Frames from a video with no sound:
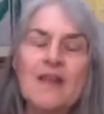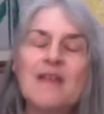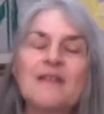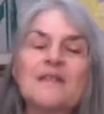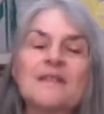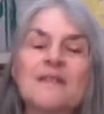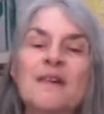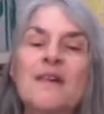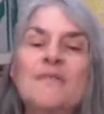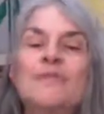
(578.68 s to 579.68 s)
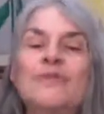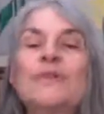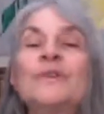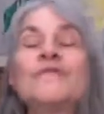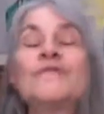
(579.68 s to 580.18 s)
some
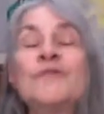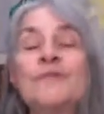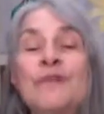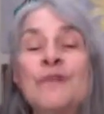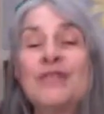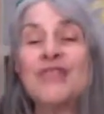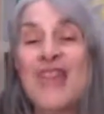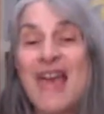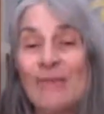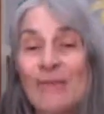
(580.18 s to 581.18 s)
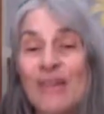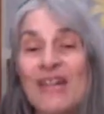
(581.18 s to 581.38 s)
sort of neural network